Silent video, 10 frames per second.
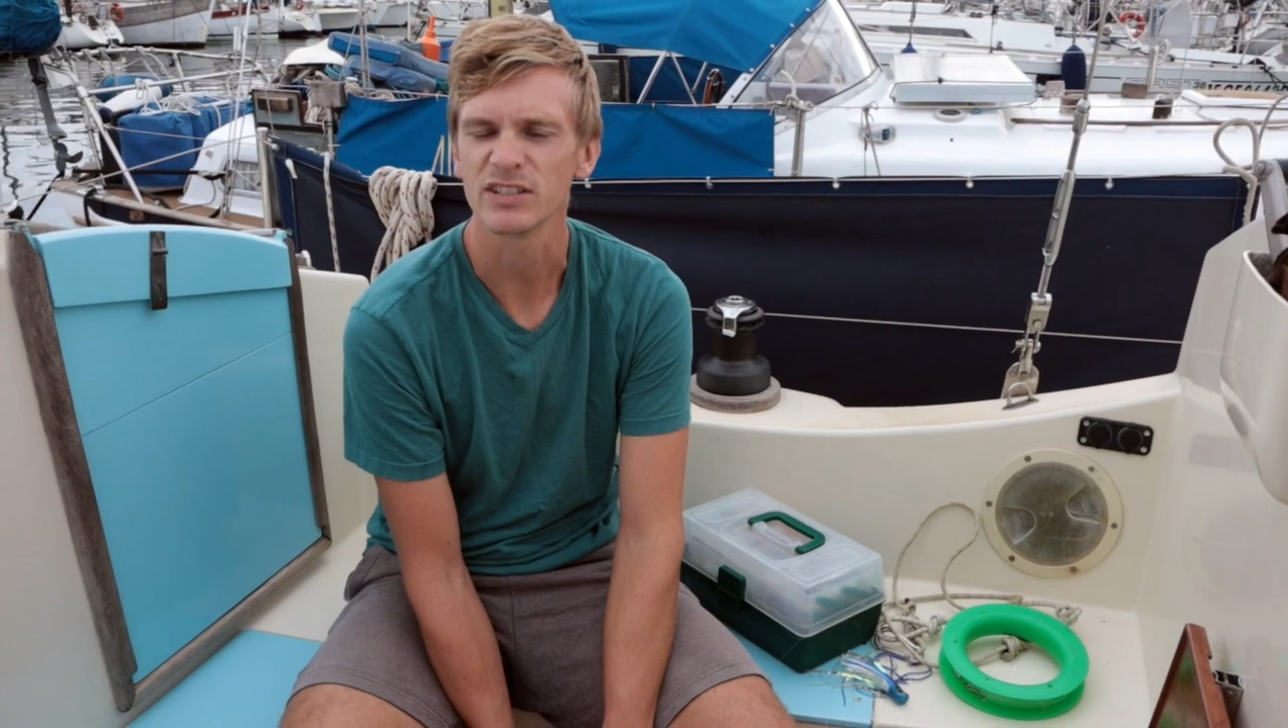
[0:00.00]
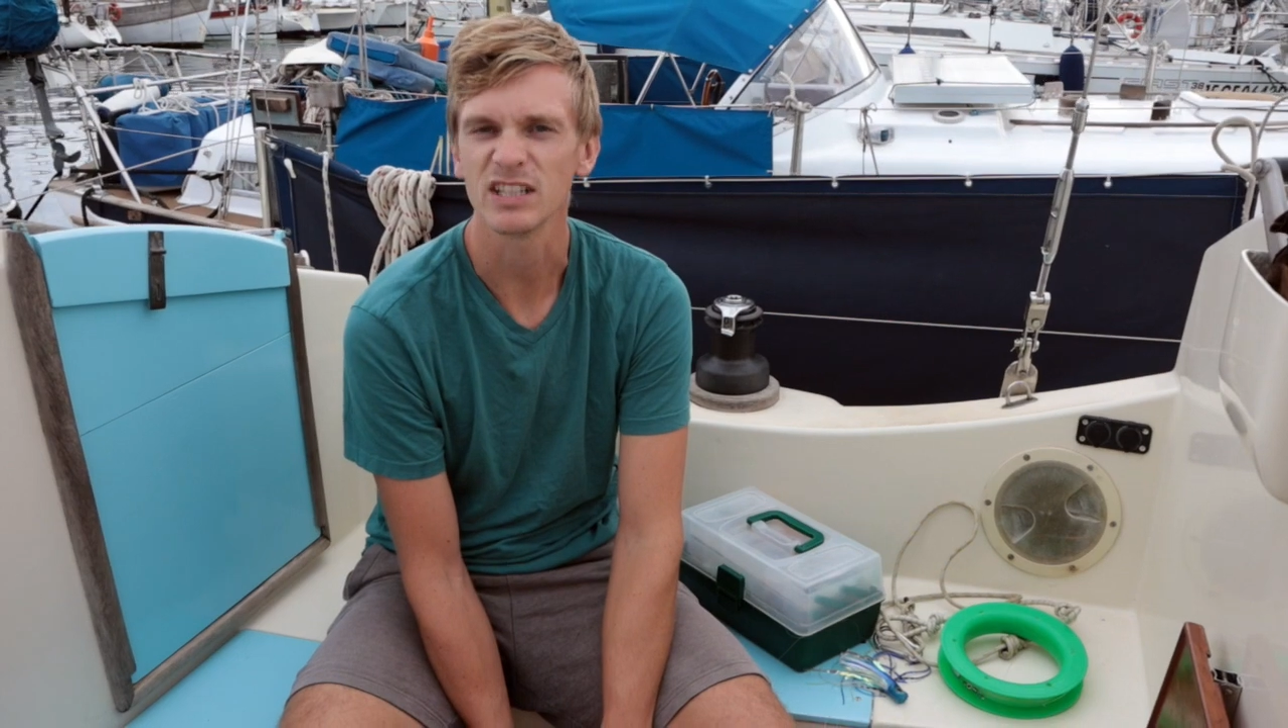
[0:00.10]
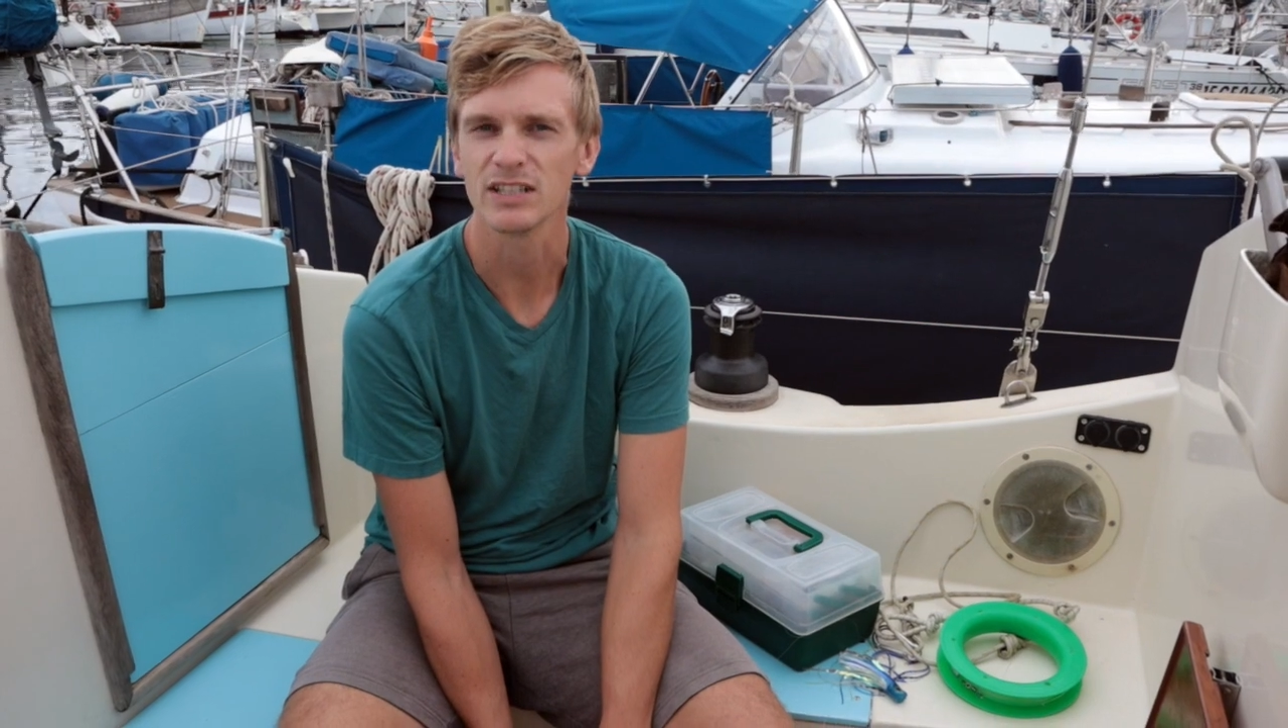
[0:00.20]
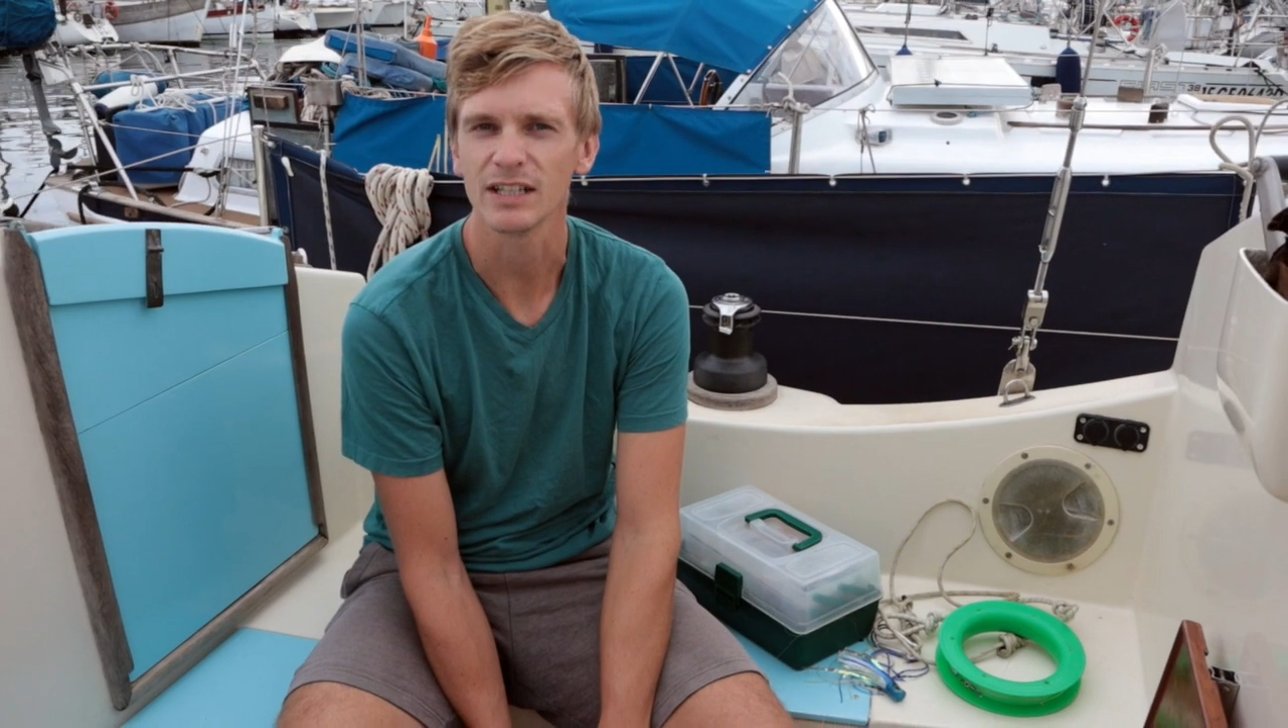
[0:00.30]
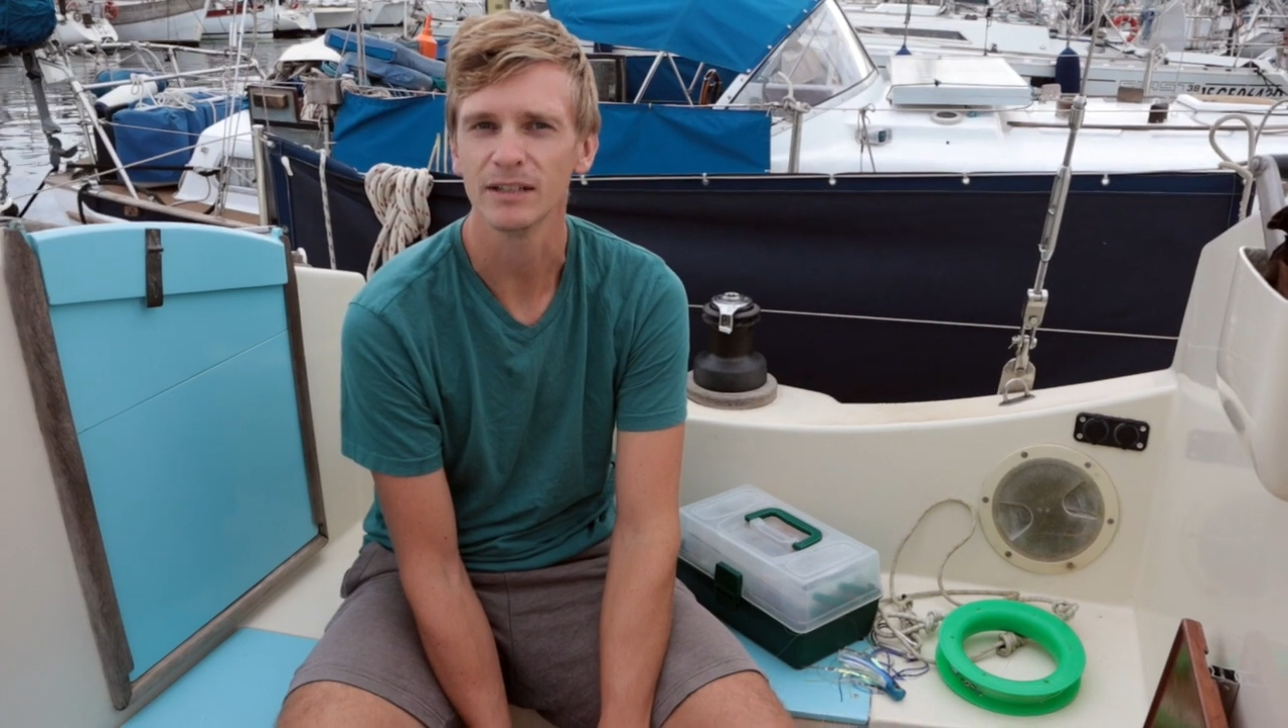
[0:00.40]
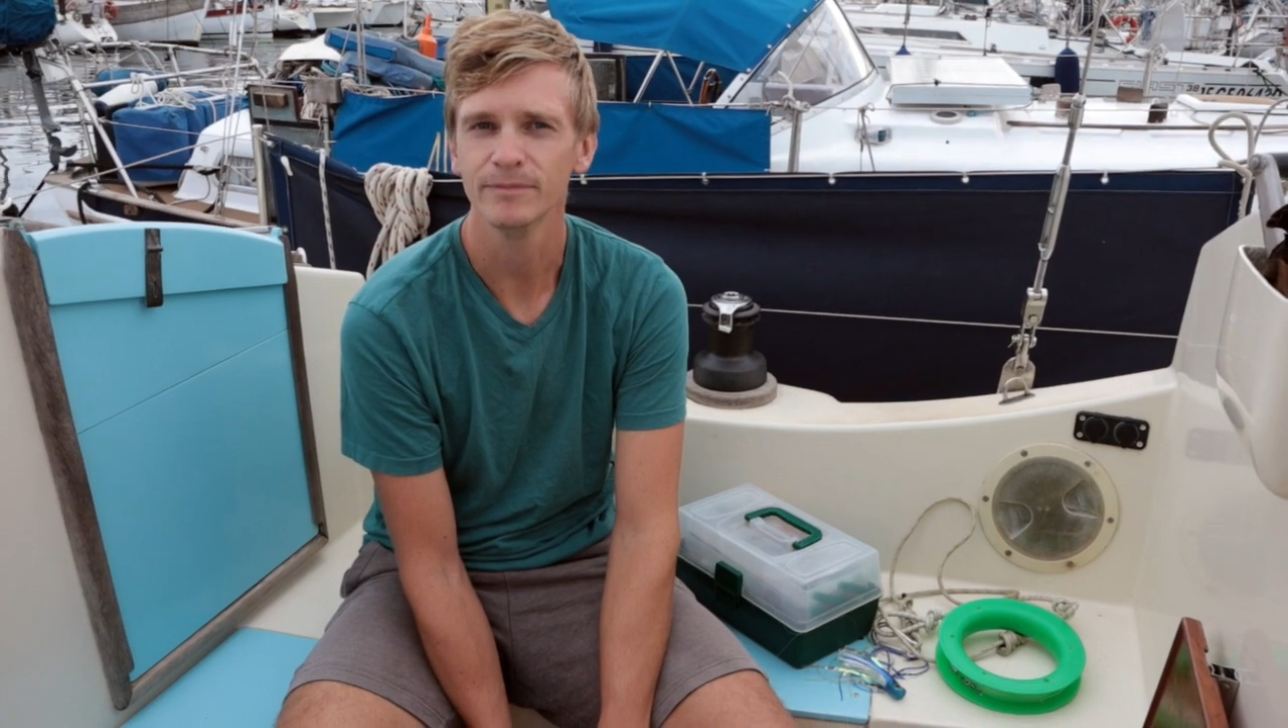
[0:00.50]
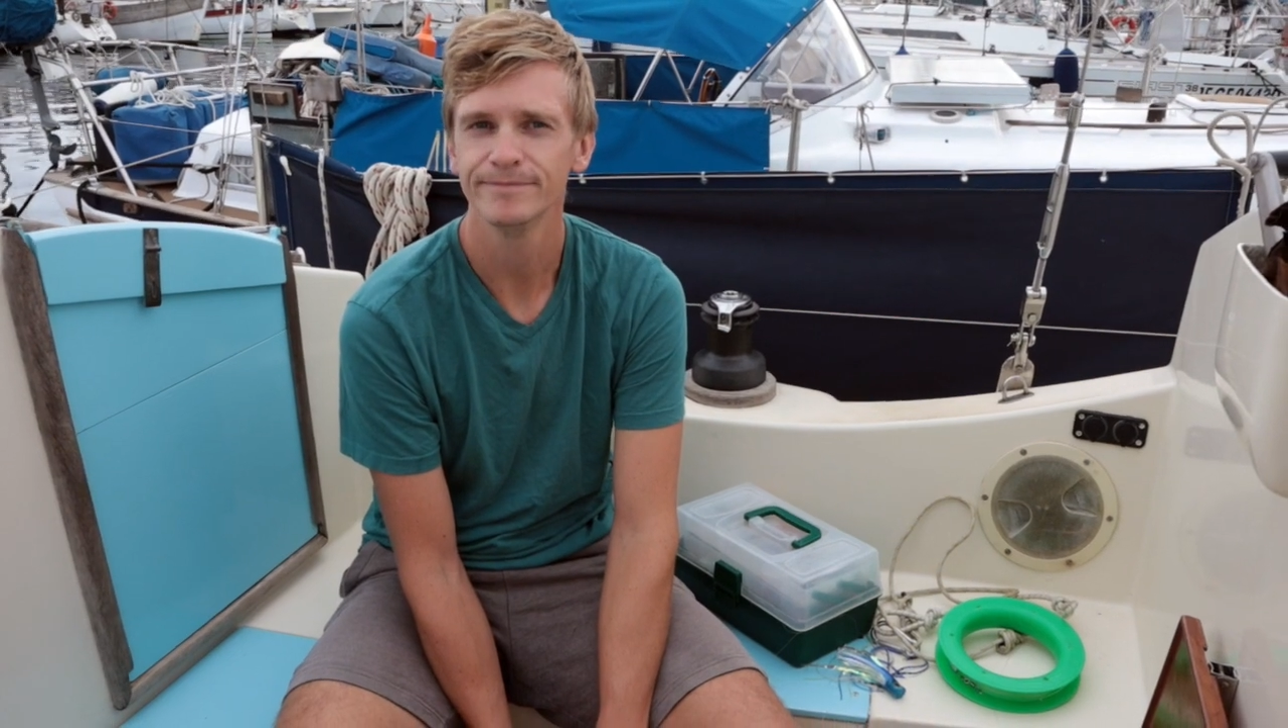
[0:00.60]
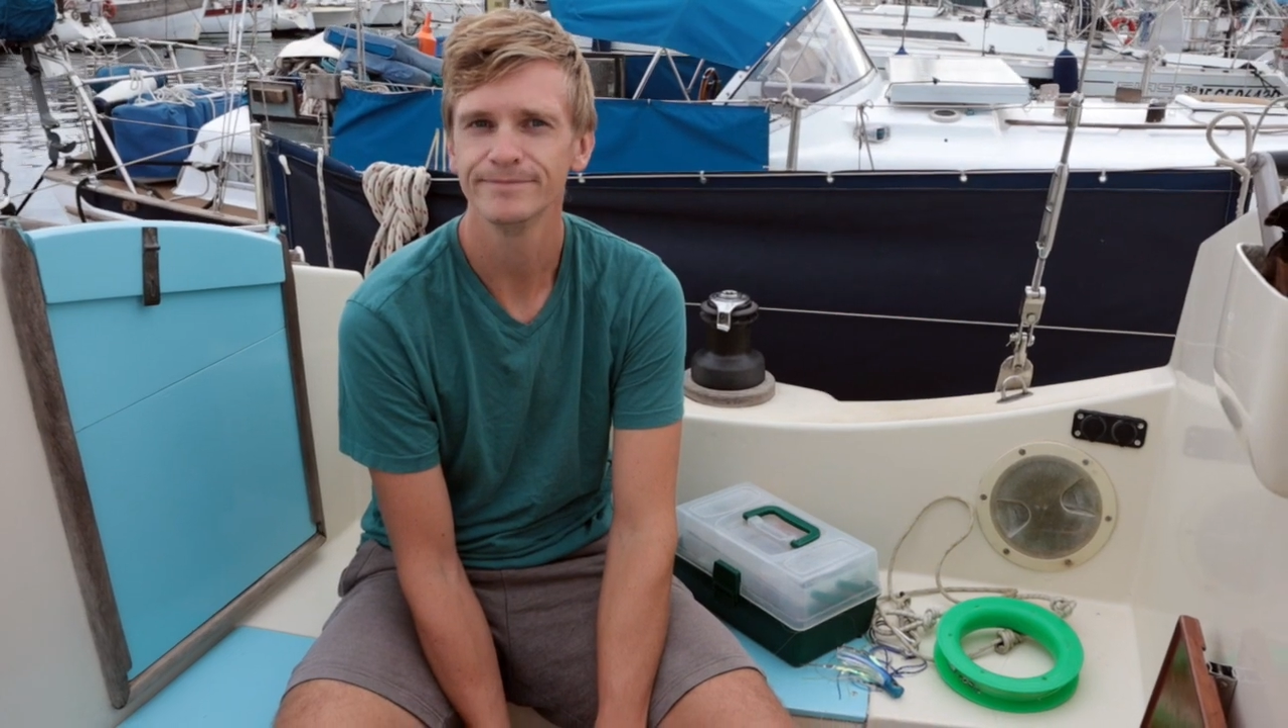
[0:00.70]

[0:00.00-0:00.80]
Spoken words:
just easier.